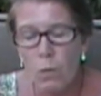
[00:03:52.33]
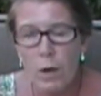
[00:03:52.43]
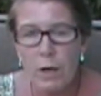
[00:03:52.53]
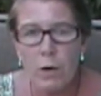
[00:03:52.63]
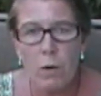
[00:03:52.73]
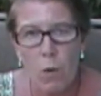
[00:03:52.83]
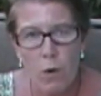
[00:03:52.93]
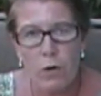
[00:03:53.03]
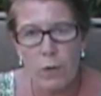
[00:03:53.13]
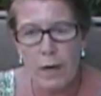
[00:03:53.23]
when you're
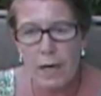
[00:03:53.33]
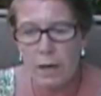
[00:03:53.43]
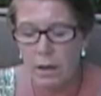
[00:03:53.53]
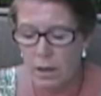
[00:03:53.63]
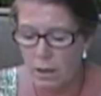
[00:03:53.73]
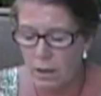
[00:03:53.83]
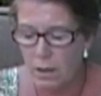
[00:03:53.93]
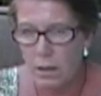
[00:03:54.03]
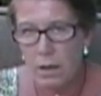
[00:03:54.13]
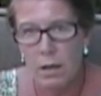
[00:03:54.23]
ordering
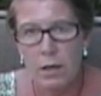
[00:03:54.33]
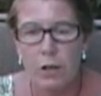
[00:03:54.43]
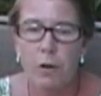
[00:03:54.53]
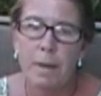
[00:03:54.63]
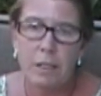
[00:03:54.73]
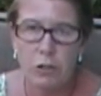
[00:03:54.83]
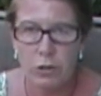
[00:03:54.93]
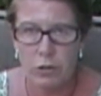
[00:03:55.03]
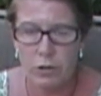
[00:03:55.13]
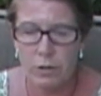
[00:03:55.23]
your
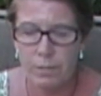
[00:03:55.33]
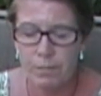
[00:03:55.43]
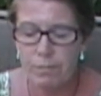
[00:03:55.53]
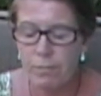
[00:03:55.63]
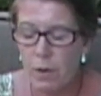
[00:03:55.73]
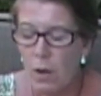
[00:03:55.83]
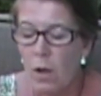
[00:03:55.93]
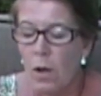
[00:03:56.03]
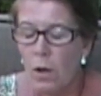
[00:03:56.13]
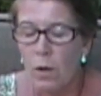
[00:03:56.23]
mixtures,
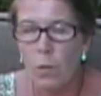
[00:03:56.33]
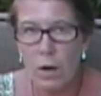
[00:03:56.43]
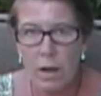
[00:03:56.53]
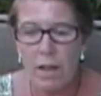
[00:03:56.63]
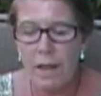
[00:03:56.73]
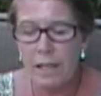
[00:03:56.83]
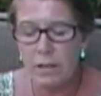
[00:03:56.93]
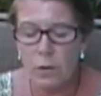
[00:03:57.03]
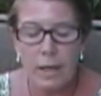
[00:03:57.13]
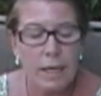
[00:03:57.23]
one of the
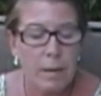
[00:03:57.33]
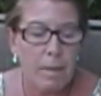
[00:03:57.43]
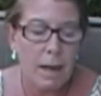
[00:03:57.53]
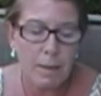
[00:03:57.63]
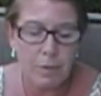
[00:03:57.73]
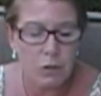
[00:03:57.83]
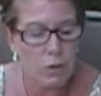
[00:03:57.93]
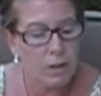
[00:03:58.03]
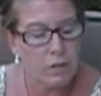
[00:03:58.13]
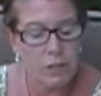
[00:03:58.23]
things, so I need to back up the
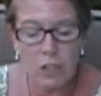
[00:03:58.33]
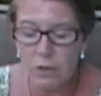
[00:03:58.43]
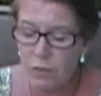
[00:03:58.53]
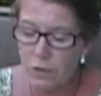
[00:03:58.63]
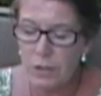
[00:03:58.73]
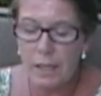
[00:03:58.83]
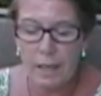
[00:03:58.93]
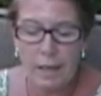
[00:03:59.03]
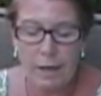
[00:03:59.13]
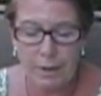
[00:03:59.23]
truck just for a
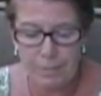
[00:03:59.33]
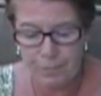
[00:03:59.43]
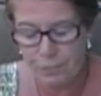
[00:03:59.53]
second here.